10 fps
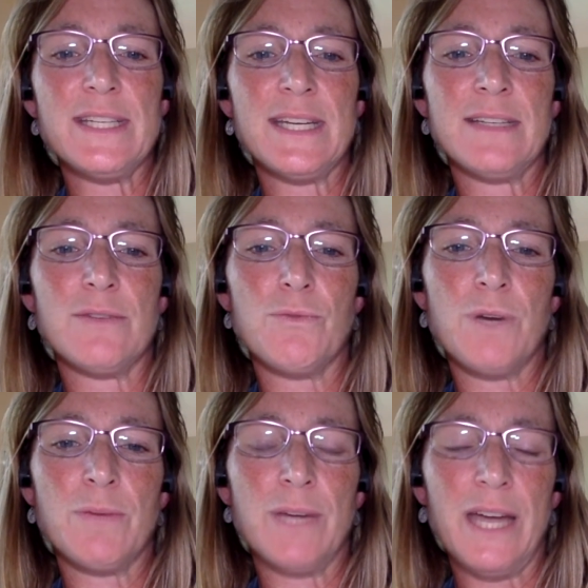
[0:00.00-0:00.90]
And
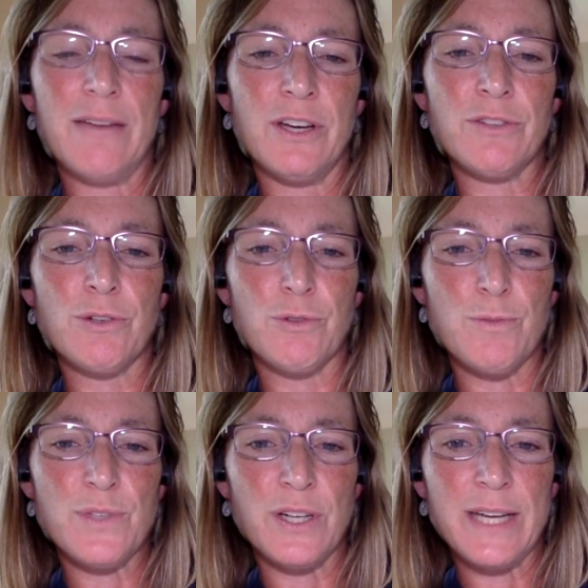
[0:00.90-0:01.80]
when we have other
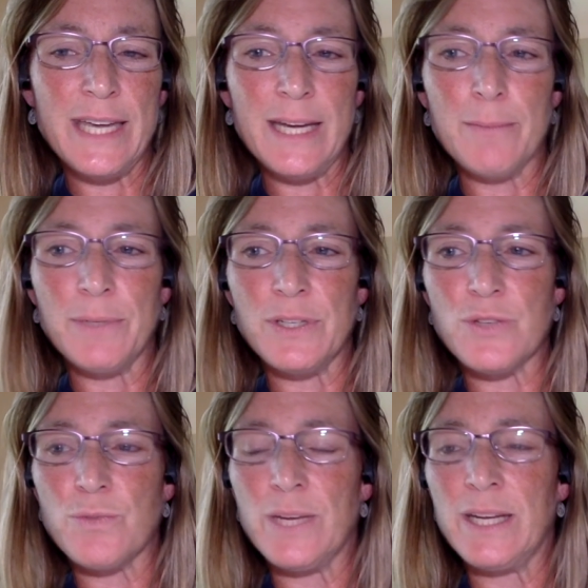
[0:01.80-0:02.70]
groups on campus,
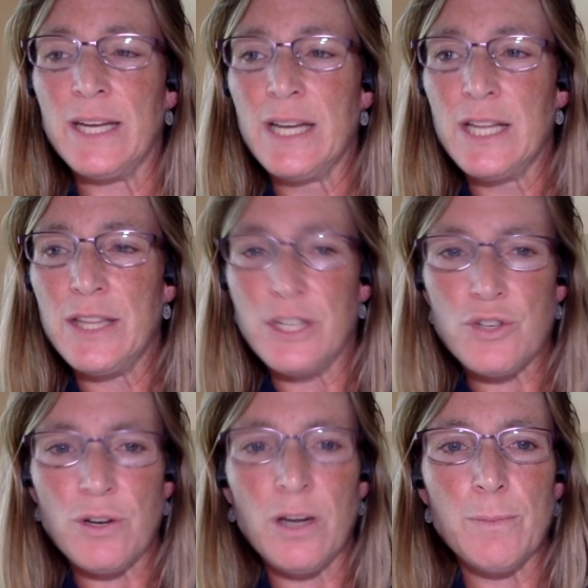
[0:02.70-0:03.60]
the
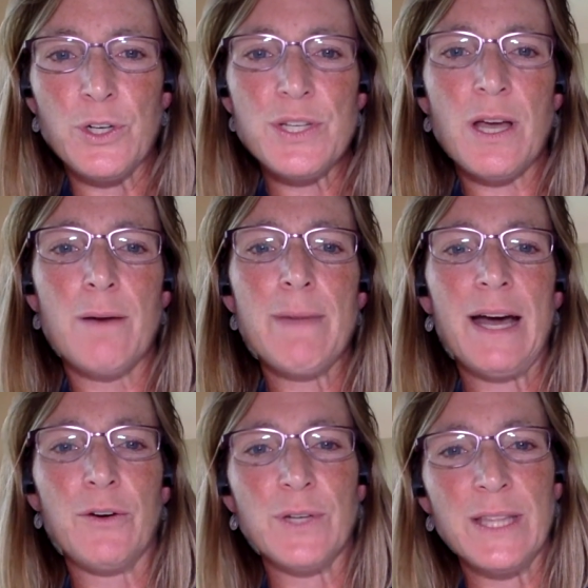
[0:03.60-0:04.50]
astronomers come
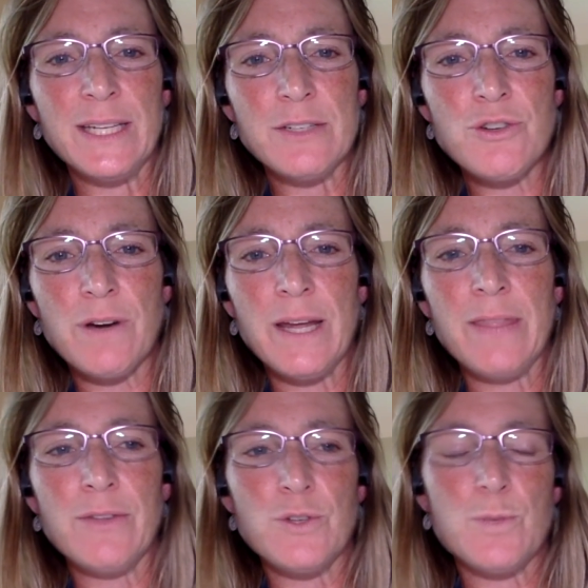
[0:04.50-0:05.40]
out and they
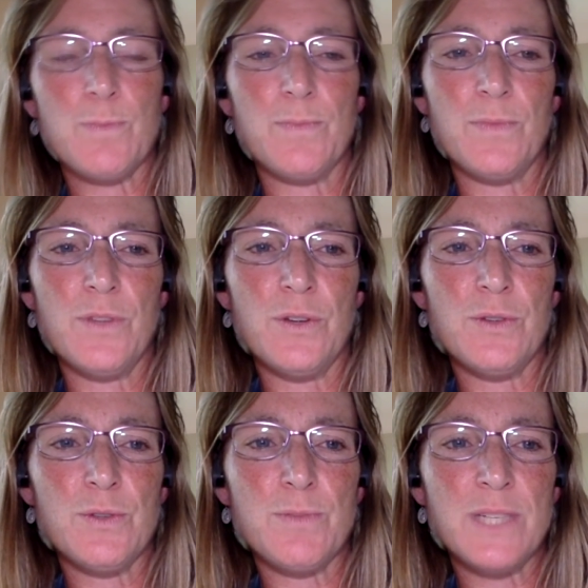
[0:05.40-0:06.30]
train
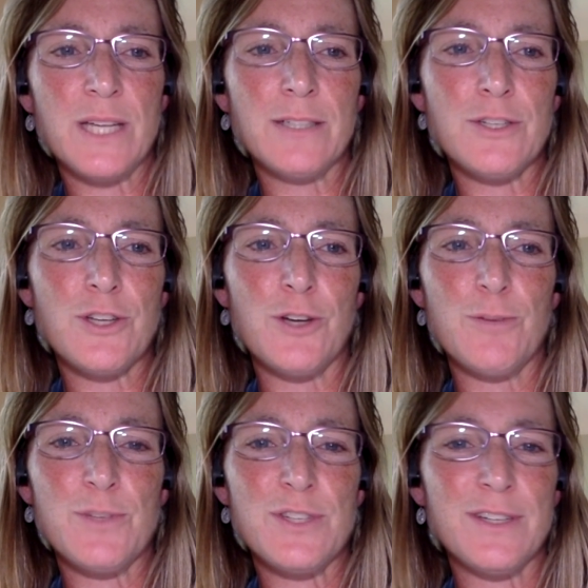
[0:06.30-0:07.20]
those
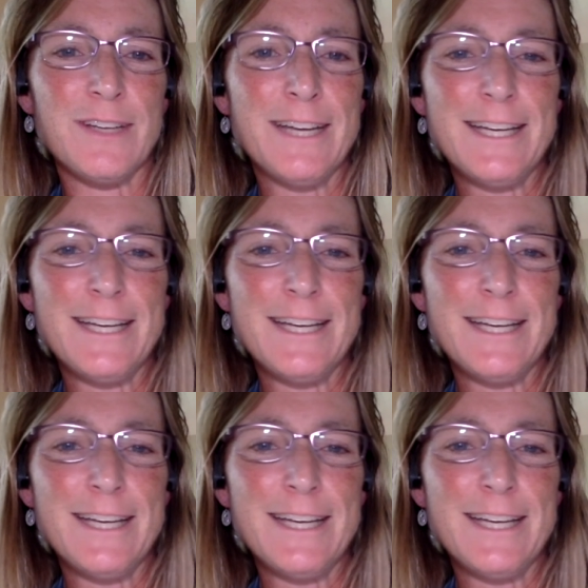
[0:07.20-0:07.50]
telescopes to